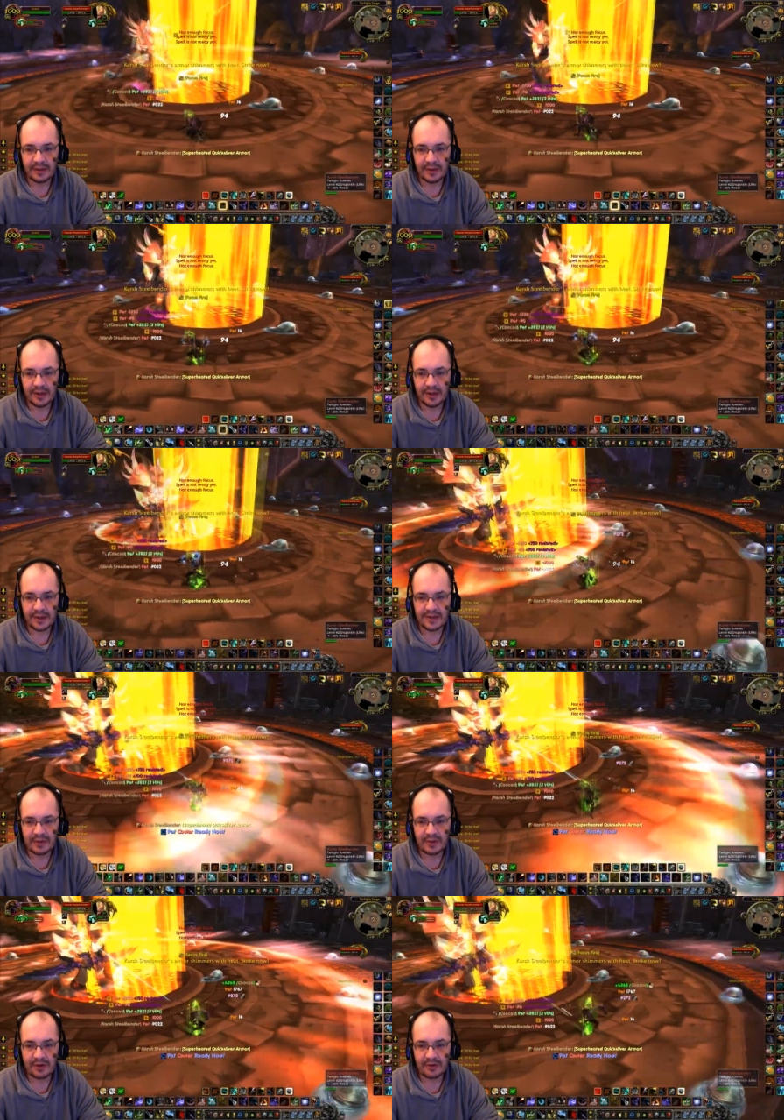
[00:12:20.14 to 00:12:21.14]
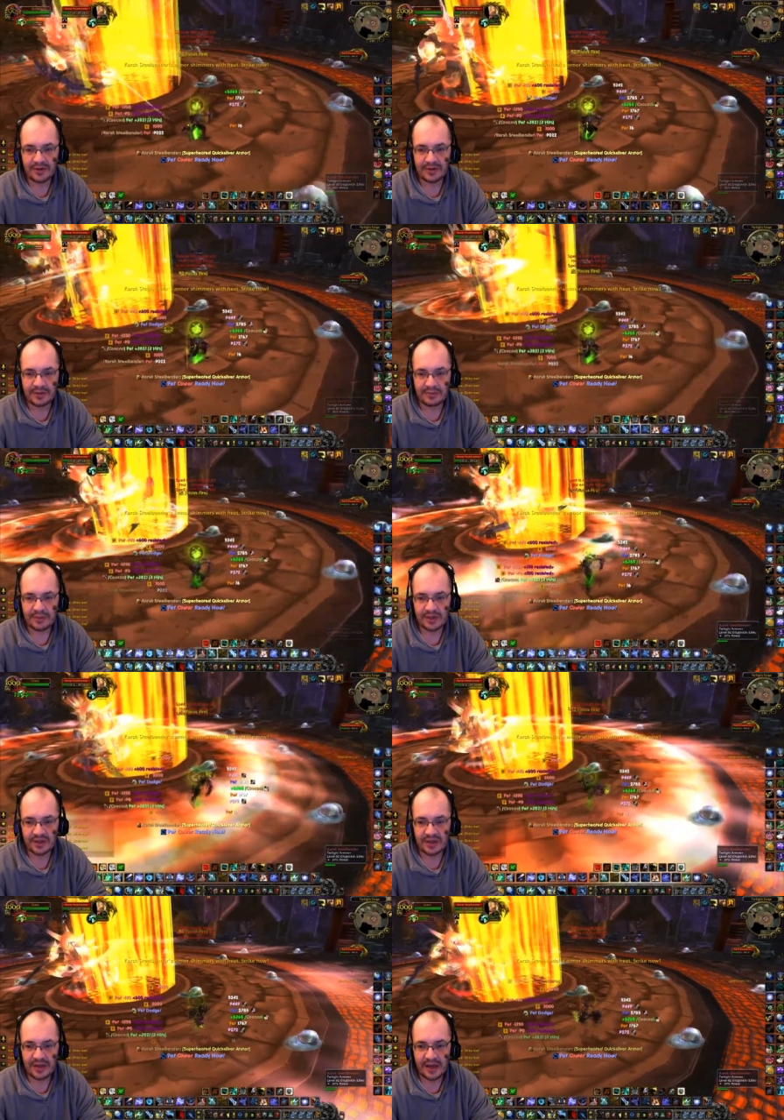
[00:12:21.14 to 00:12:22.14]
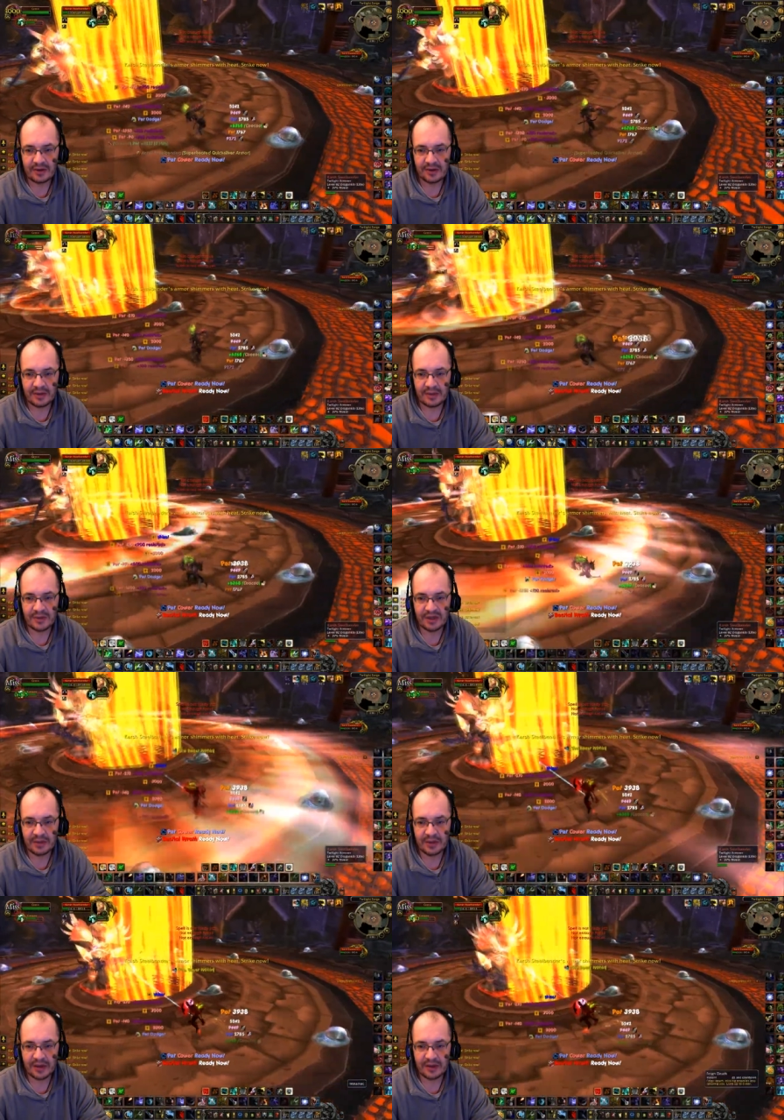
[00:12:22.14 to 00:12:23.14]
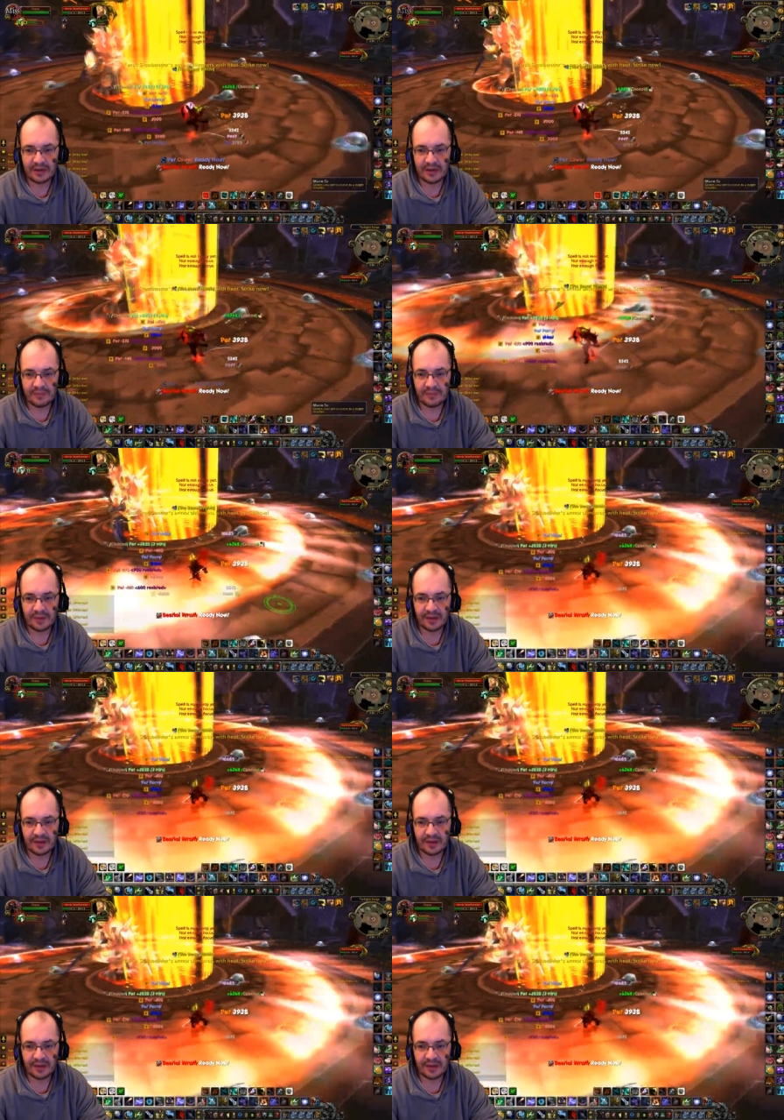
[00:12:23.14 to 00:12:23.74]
there we go, now it's coming across. But you see that AoE damage coming out there?